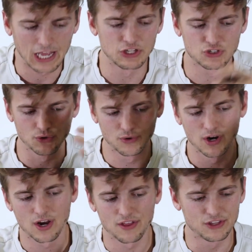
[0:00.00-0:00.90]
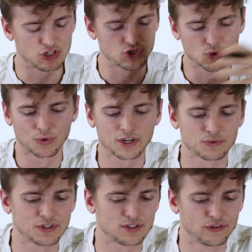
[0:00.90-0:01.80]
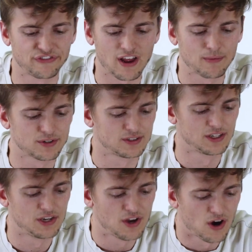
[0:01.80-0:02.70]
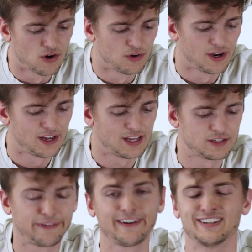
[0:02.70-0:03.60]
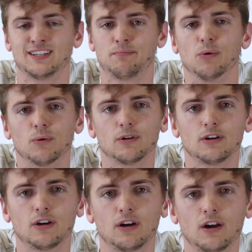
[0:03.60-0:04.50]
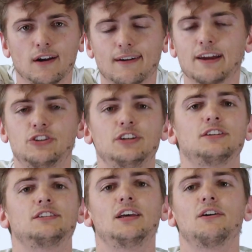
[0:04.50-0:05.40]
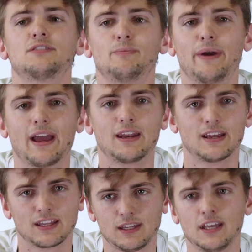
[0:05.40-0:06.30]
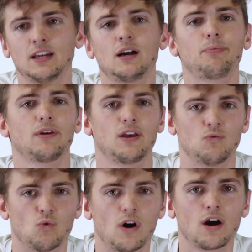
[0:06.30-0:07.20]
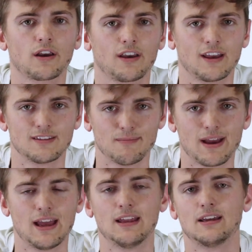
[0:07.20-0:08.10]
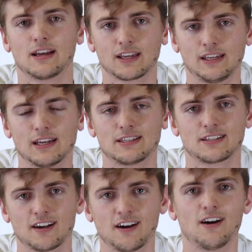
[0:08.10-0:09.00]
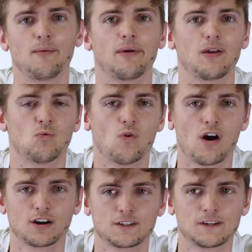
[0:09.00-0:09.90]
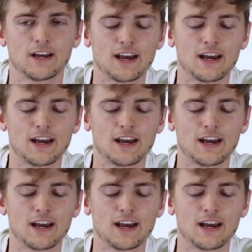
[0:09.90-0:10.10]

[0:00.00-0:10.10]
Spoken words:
And so this story, as we so famously know, is very simple. Right, Jesus tells the man, get up and walk, and the man gets up and walks.